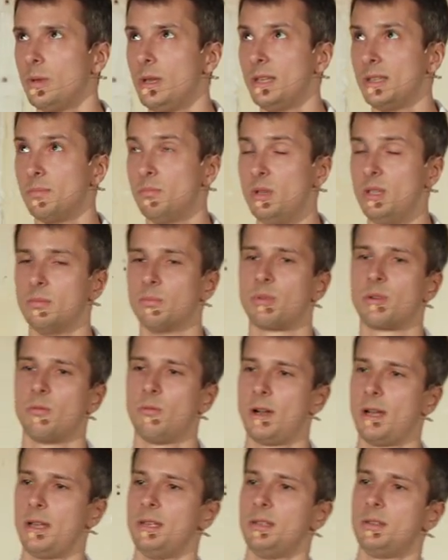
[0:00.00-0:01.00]
is being
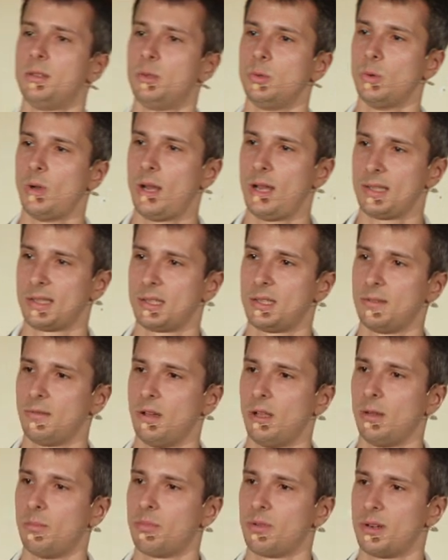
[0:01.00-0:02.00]
provided to us
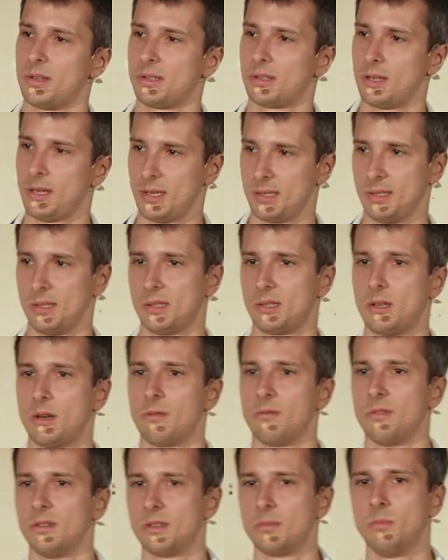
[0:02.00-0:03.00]
developers as a
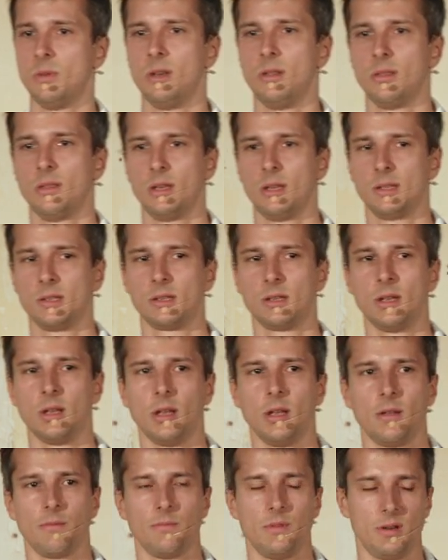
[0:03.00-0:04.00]
service, meaning that
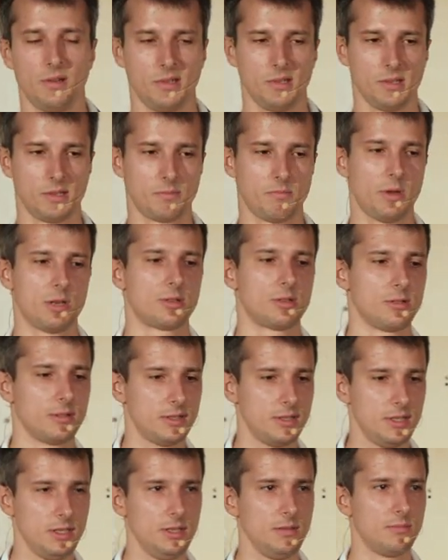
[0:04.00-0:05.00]
there is a special
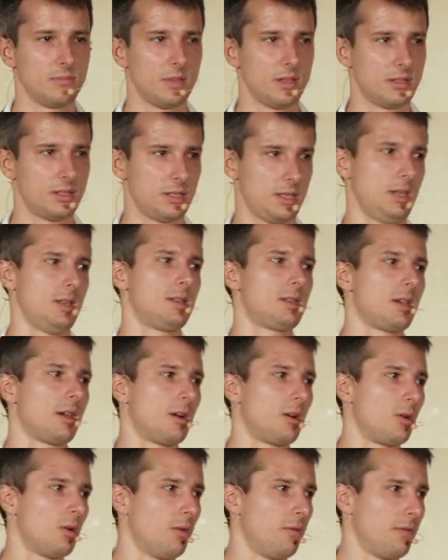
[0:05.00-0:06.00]
team that takes
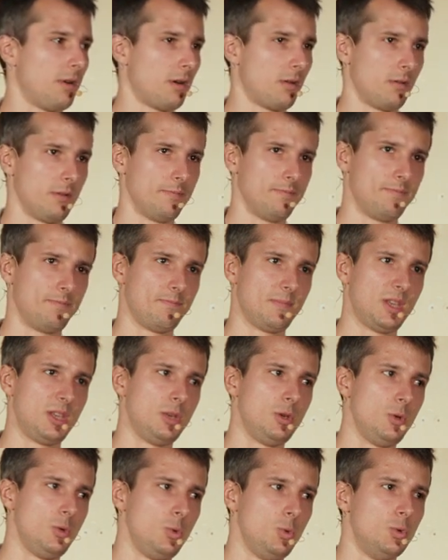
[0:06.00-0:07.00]
care of our
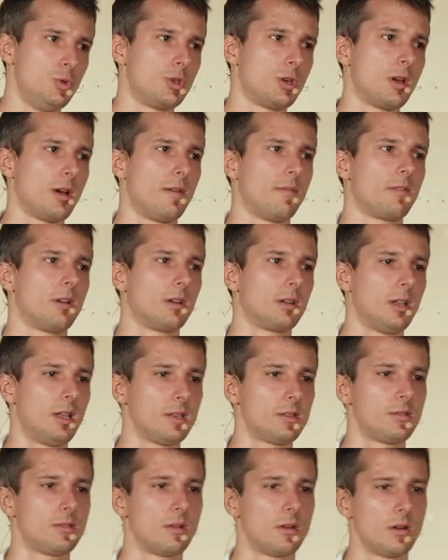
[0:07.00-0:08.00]
huge Kafka
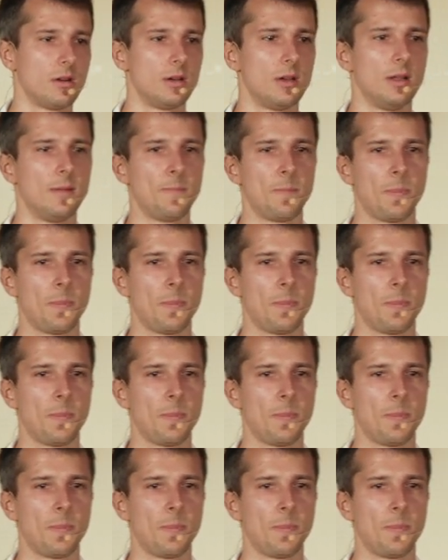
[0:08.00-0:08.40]
cluster.